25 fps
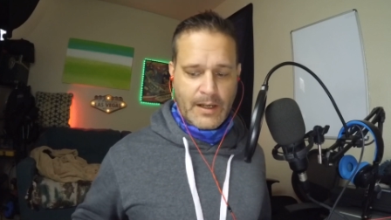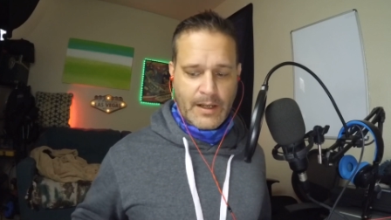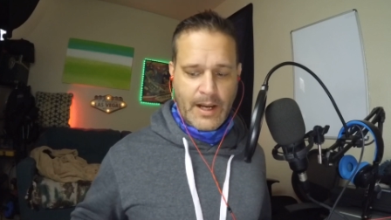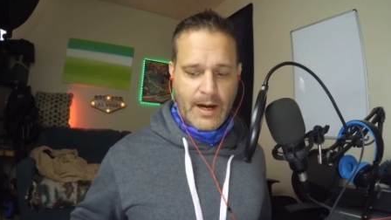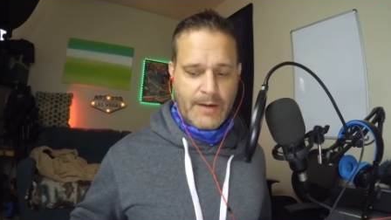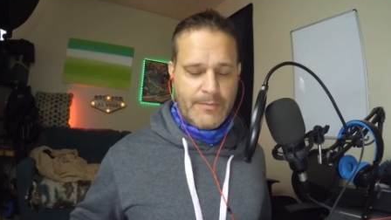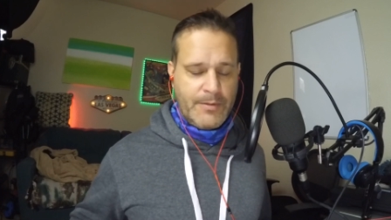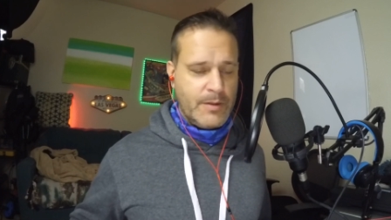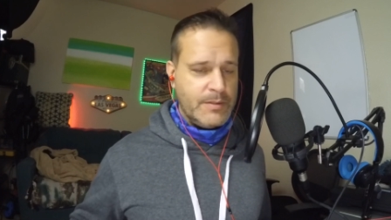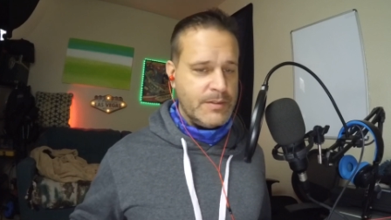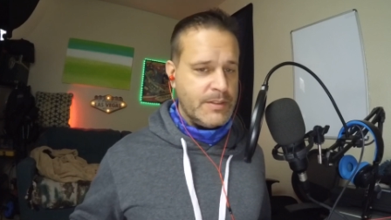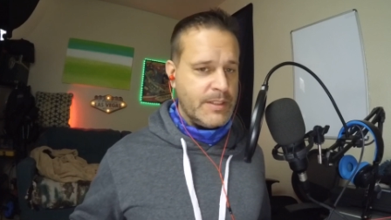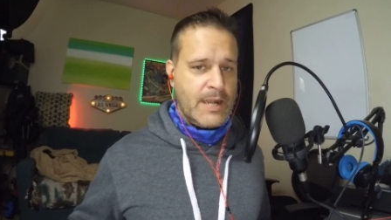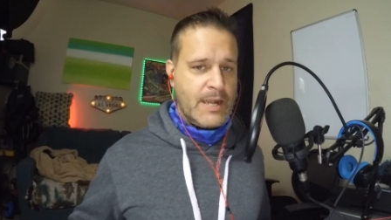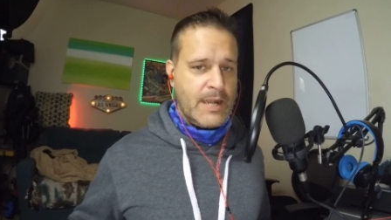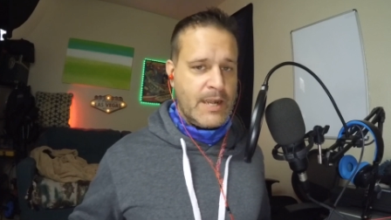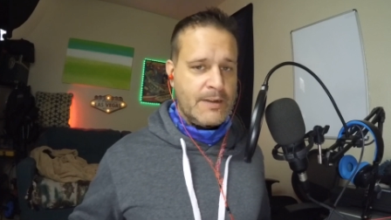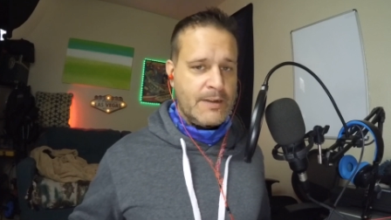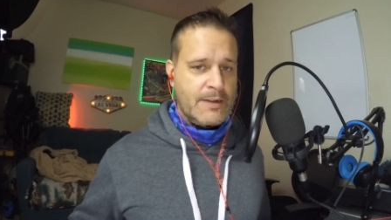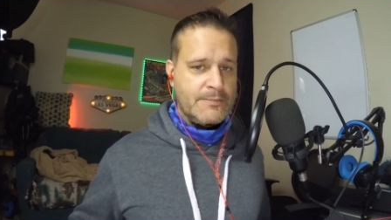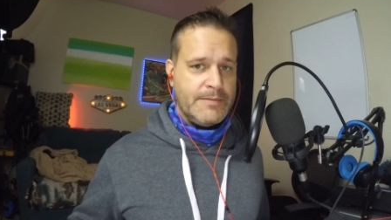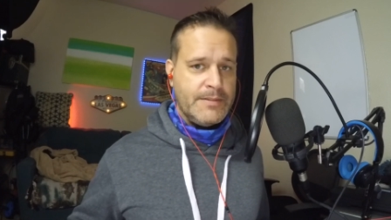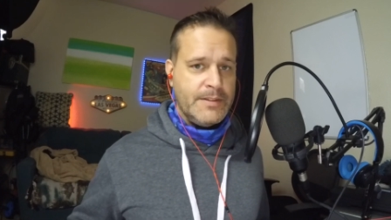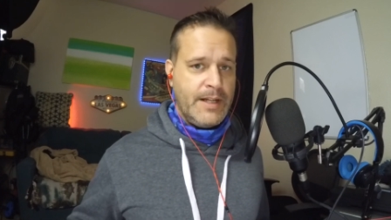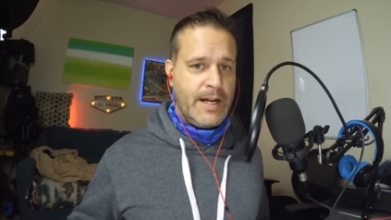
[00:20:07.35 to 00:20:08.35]
everyone's going
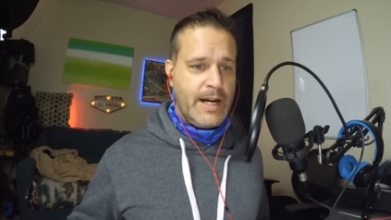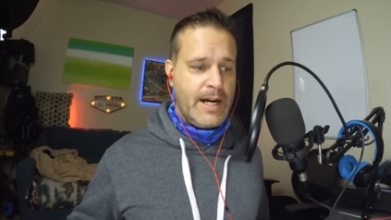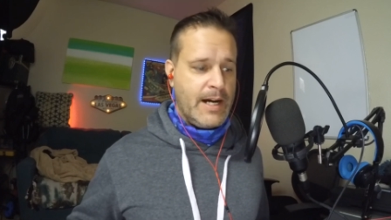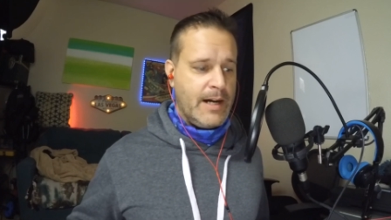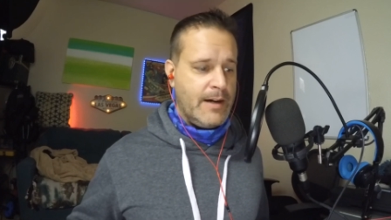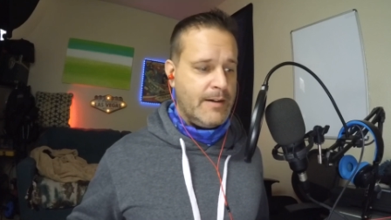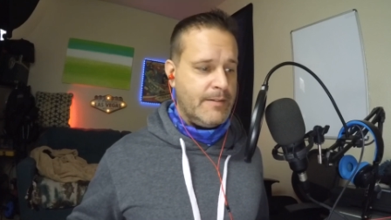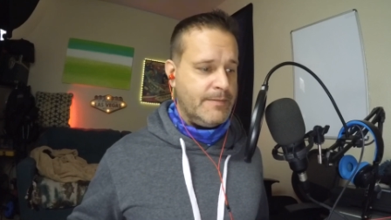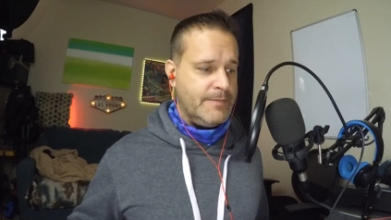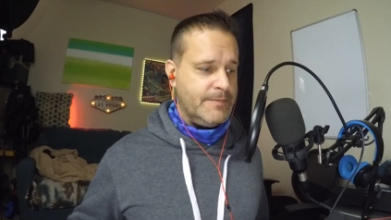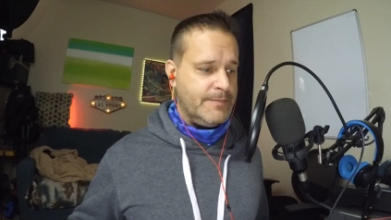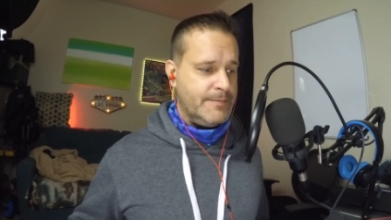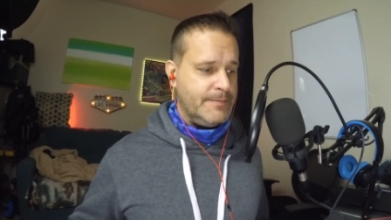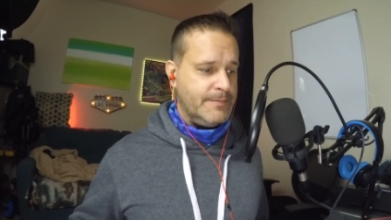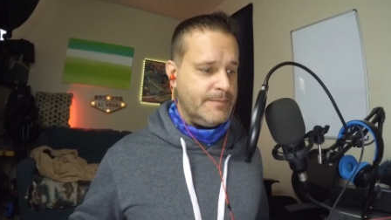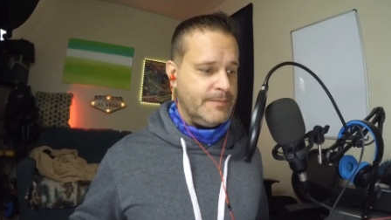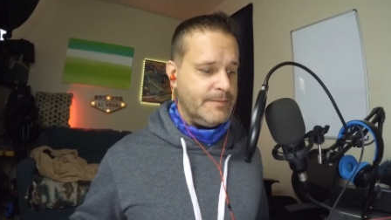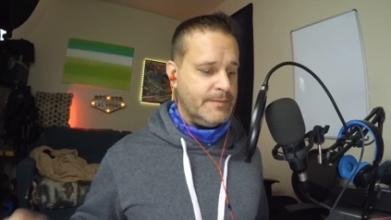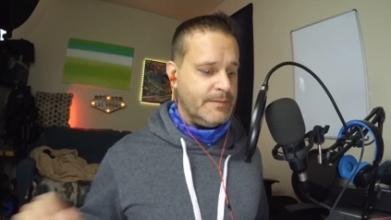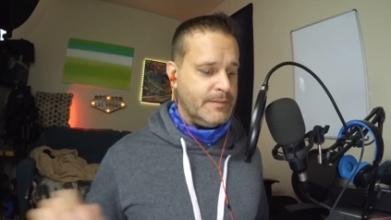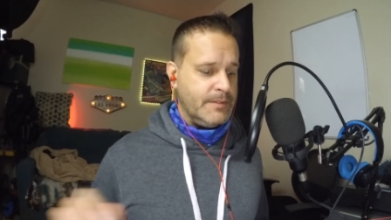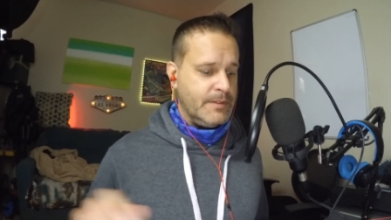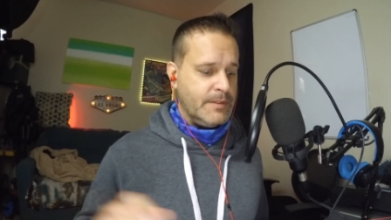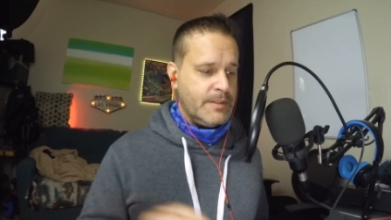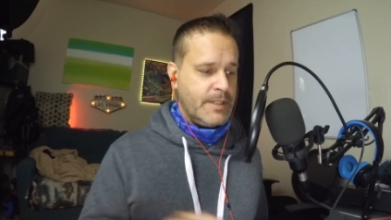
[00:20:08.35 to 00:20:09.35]
to have
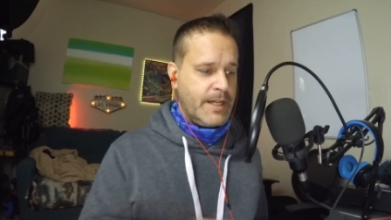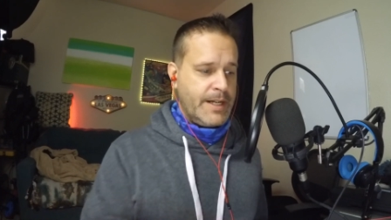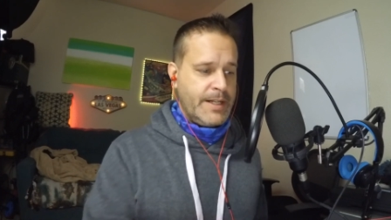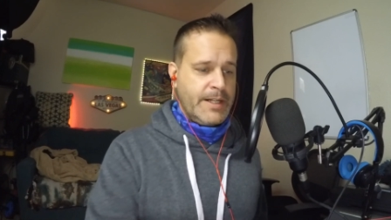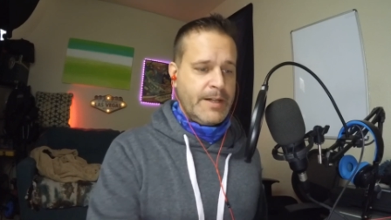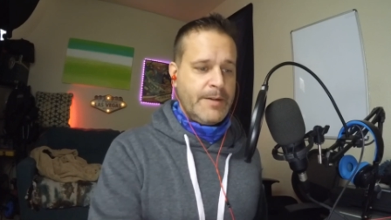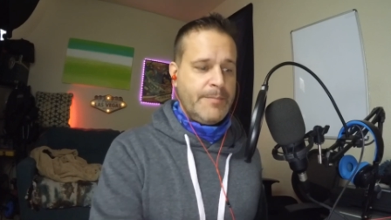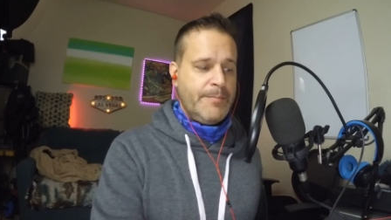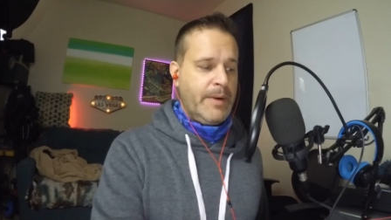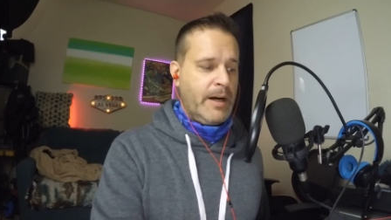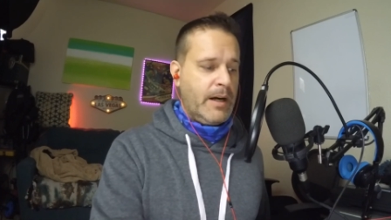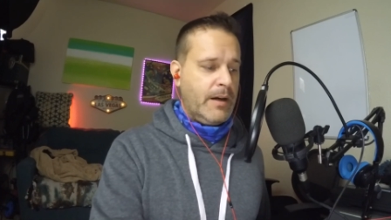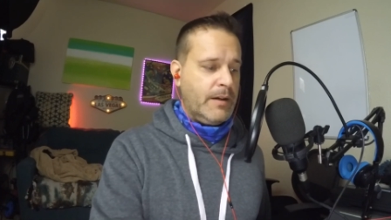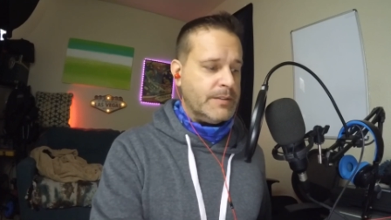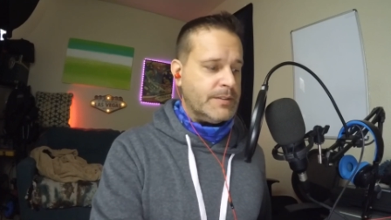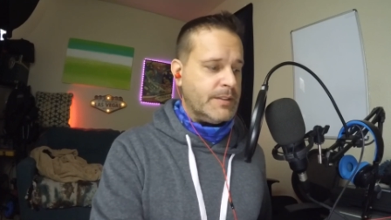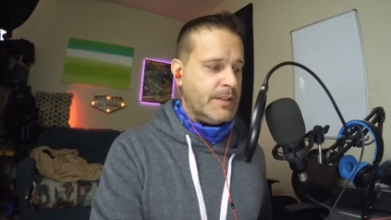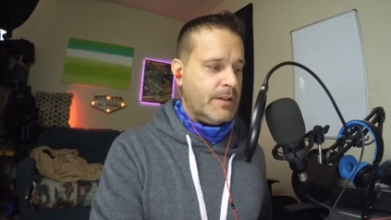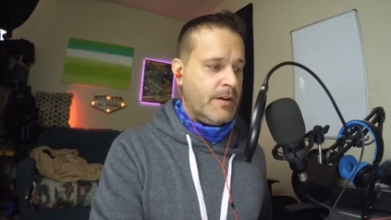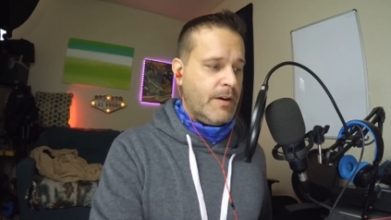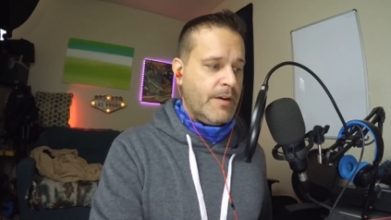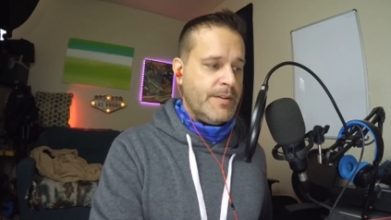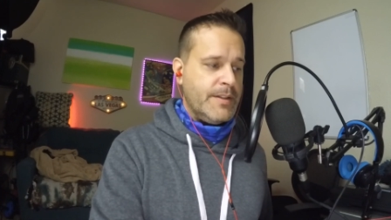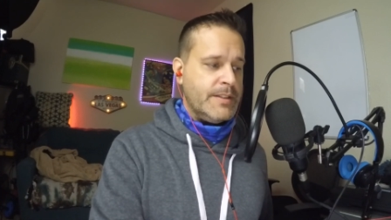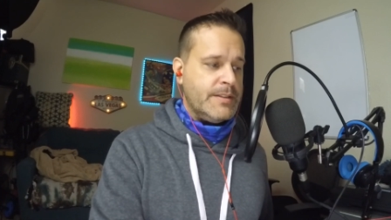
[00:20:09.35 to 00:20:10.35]
tighten their belt and
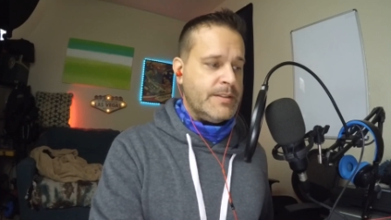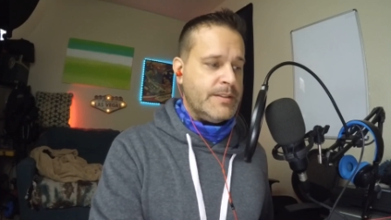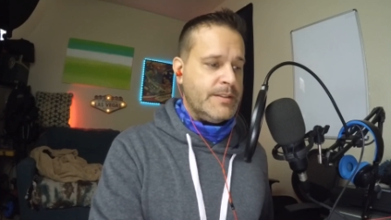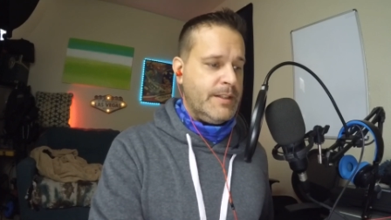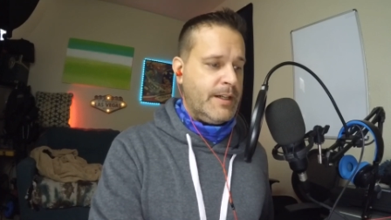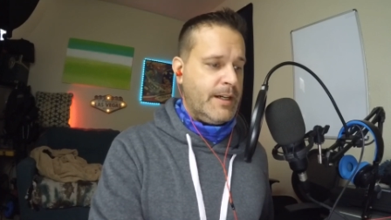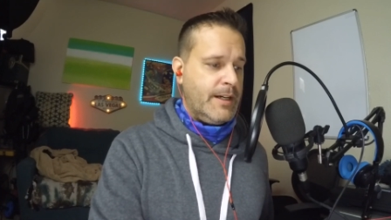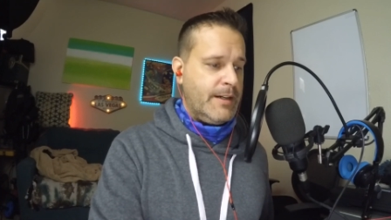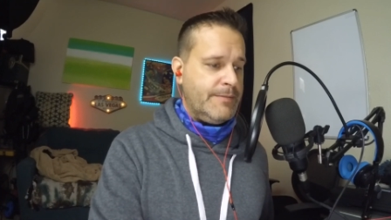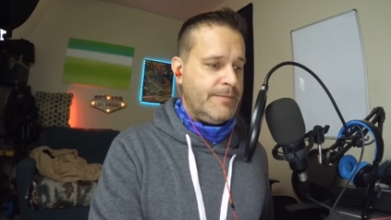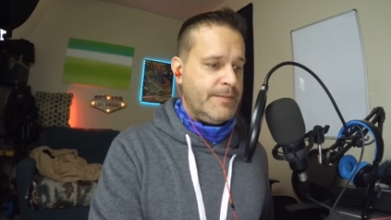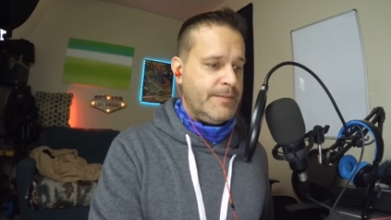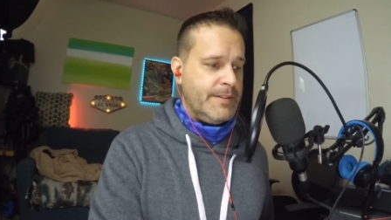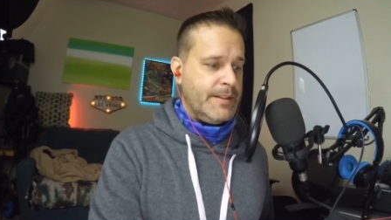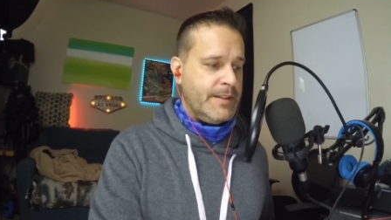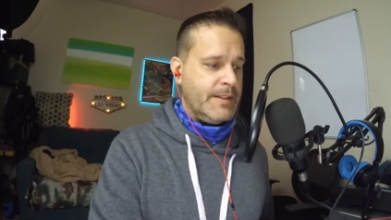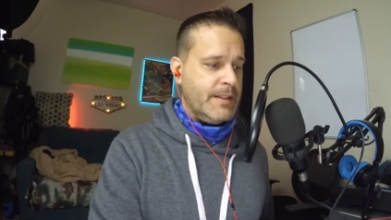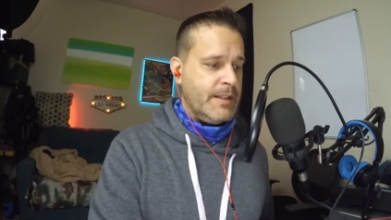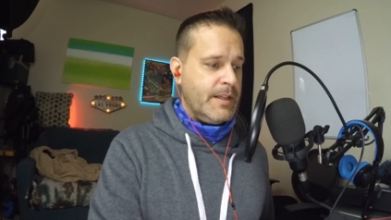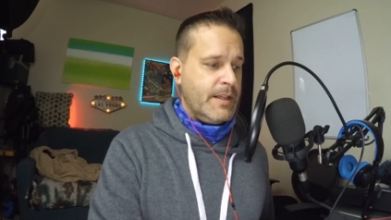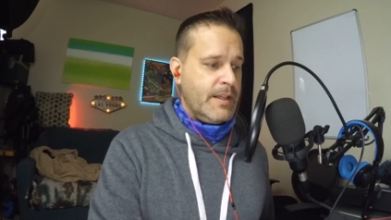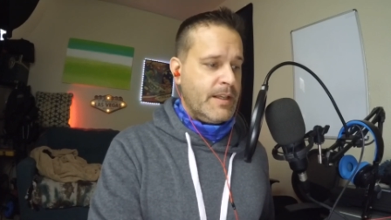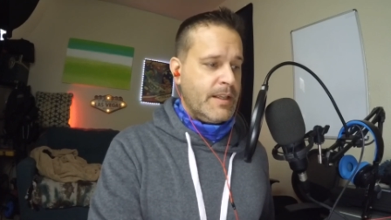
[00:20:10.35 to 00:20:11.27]
all this stuff and